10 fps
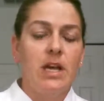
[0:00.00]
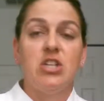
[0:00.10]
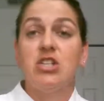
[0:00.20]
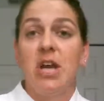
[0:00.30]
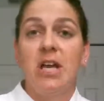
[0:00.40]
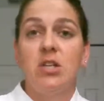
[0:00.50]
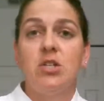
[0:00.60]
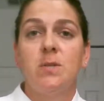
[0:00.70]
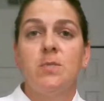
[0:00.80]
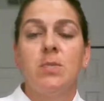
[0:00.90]

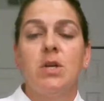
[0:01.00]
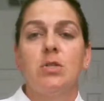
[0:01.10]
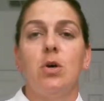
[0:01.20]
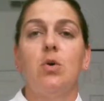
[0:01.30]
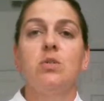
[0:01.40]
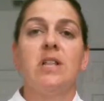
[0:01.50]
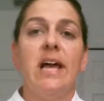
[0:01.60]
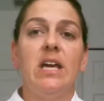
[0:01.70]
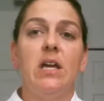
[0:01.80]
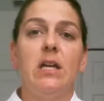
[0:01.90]
exchange. So who's
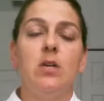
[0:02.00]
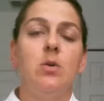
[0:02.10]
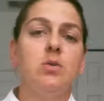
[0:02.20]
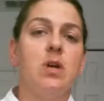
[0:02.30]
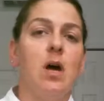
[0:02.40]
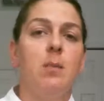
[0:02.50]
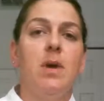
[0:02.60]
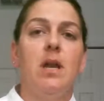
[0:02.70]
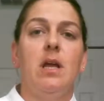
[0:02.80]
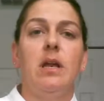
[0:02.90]
liking, who's
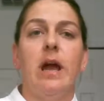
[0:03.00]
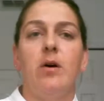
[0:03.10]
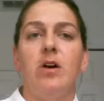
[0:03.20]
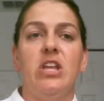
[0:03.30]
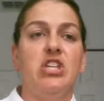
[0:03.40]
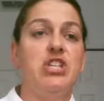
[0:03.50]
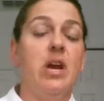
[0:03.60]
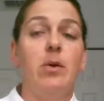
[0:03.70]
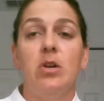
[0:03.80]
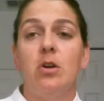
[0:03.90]
commenting, how are they
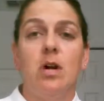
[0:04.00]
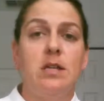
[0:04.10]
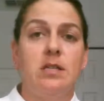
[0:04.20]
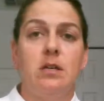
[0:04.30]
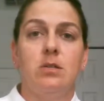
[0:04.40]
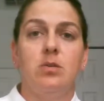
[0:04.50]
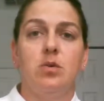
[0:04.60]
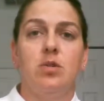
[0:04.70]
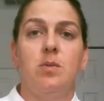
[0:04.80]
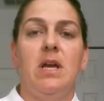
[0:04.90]
sharing your content on
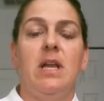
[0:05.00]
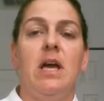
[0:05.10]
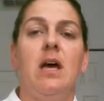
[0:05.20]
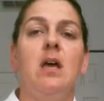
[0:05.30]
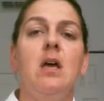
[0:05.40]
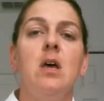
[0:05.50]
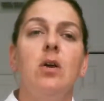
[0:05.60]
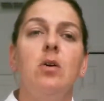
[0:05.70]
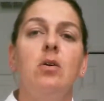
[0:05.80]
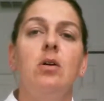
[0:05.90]
social media?
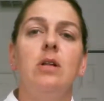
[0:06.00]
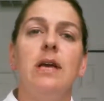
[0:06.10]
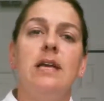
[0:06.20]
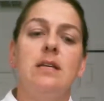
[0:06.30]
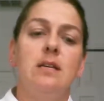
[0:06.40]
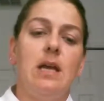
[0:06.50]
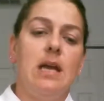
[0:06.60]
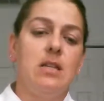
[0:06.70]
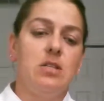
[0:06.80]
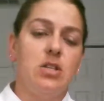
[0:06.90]
Google
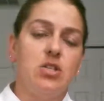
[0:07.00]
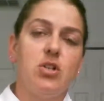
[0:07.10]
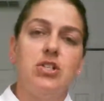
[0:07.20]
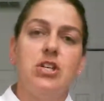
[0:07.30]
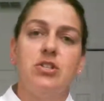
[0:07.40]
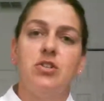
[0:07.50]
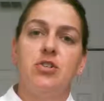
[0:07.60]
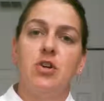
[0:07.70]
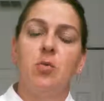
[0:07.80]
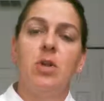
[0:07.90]
and the search
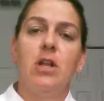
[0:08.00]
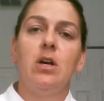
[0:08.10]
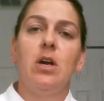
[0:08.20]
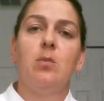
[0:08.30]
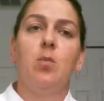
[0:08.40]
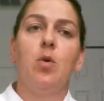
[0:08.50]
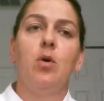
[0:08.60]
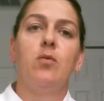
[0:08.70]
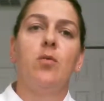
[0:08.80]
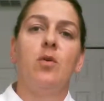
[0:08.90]
engines are really looking
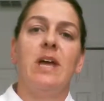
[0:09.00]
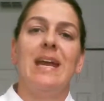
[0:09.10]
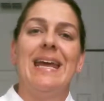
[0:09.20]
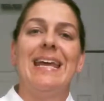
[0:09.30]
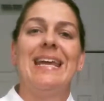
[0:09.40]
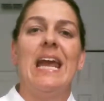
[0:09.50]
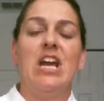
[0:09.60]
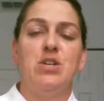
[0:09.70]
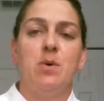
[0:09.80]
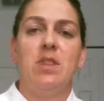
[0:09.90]
more for that
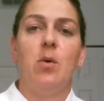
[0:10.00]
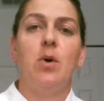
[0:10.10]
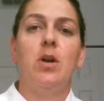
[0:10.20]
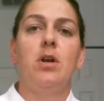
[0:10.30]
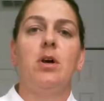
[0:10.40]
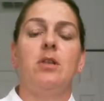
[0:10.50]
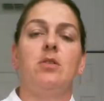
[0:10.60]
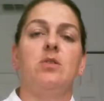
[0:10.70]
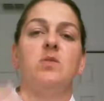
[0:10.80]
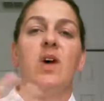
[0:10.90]
engagement. They want to know
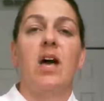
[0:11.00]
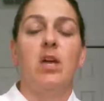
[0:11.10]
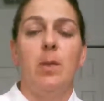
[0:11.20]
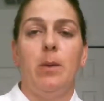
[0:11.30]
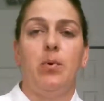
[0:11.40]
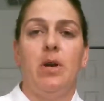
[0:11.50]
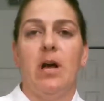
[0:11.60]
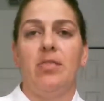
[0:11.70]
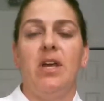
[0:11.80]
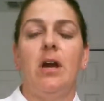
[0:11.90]
that there's value being put
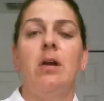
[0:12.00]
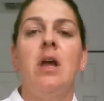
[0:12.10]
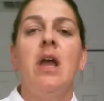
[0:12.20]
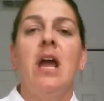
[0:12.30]
out there.